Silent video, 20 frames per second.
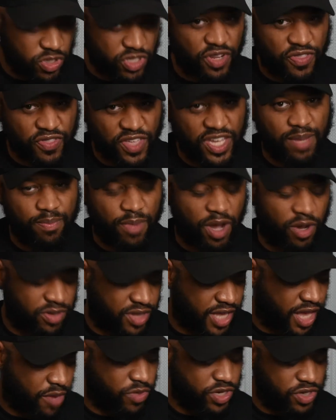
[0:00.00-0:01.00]
you to think about
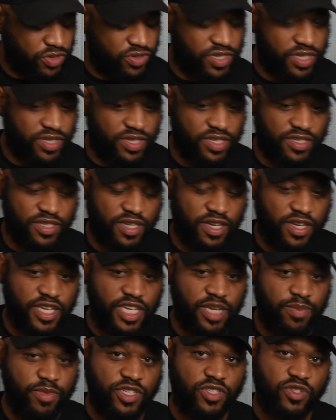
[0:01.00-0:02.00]
that when you see this
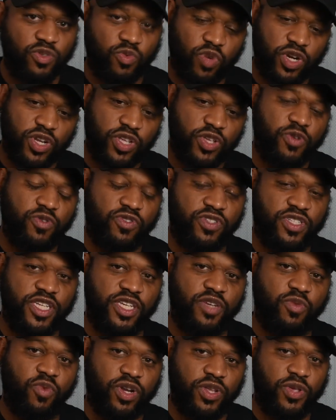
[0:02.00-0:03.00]
image. What do you see?
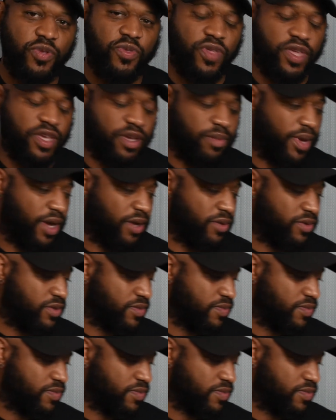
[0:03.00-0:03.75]
What do you think about?